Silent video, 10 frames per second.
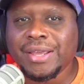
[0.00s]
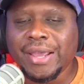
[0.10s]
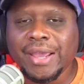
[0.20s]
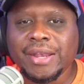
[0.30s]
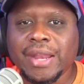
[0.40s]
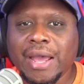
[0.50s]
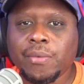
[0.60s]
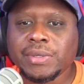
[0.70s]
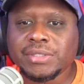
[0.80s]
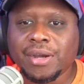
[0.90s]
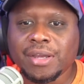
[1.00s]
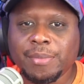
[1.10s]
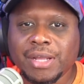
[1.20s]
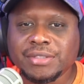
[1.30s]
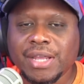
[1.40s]
And now we're talking
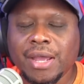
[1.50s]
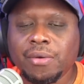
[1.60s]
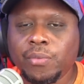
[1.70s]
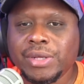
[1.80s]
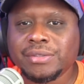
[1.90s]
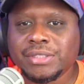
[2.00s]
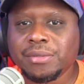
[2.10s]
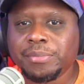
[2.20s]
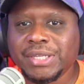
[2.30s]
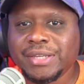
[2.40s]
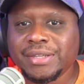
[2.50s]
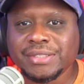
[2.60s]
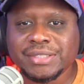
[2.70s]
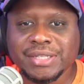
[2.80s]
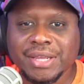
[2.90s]
about Zion Williamson
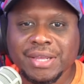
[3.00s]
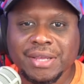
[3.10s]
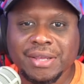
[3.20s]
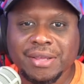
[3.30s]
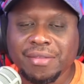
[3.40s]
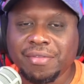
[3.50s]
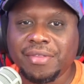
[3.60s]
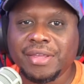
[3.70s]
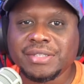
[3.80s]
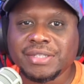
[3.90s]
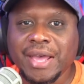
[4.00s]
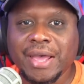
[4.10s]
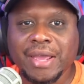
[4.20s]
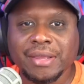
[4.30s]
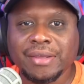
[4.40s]
because this
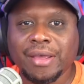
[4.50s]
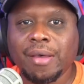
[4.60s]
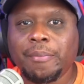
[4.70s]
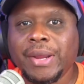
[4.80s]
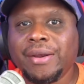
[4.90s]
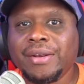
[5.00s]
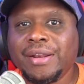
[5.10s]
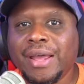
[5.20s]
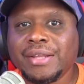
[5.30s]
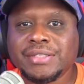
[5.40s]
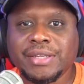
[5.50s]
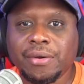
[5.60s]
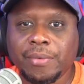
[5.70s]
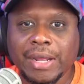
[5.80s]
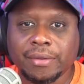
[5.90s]
guy apparently likes to get
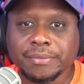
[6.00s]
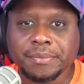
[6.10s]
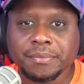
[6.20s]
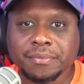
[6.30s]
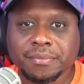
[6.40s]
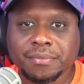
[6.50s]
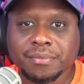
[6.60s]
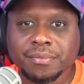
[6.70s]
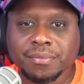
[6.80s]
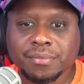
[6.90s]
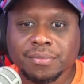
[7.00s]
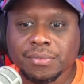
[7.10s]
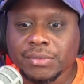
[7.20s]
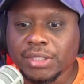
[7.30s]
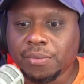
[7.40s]
around.
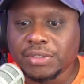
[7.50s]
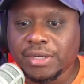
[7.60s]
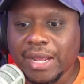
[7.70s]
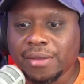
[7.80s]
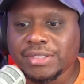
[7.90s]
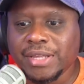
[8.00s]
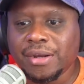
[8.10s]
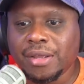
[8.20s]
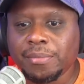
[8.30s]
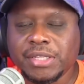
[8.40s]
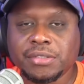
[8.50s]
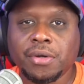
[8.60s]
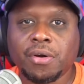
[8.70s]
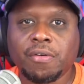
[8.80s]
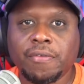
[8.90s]
It was announced that his
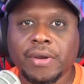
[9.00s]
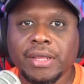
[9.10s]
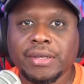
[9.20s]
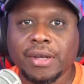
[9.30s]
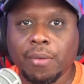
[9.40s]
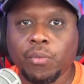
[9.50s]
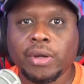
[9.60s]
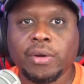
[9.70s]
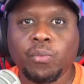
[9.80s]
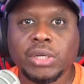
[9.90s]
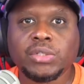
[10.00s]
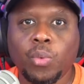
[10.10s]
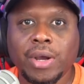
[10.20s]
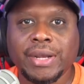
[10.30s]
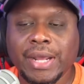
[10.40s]
girlfriend, and I'm wondering which
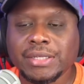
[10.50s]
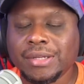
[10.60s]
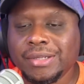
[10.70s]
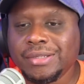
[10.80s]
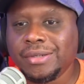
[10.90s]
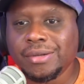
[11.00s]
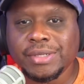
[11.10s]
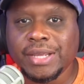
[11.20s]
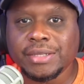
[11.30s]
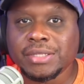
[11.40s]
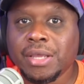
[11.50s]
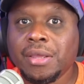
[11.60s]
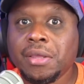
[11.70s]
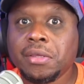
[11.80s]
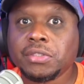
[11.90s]
one, actually. You know, he has
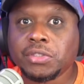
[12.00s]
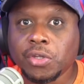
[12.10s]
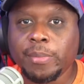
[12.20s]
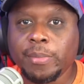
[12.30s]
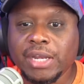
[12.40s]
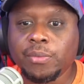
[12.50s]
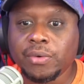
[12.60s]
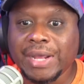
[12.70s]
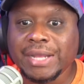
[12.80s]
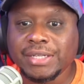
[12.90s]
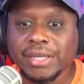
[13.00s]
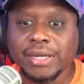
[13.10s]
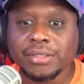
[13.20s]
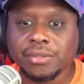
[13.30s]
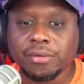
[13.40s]
so many. We'll actually get
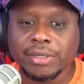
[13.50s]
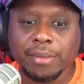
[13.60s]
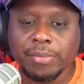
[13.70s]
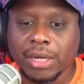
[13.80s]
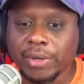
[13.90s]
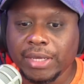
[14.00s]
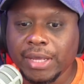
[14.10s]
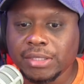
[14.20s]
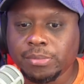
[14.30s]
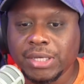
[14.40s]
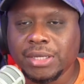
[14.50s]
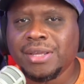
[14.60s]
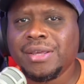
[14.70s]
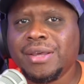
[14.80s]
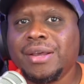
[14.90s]
into it, by the way, guys. But
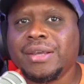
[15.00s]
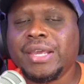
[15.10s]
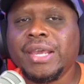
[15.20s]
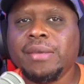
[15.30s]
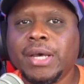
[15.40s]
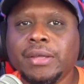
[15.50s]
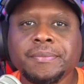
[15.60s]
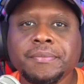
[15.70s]
Akima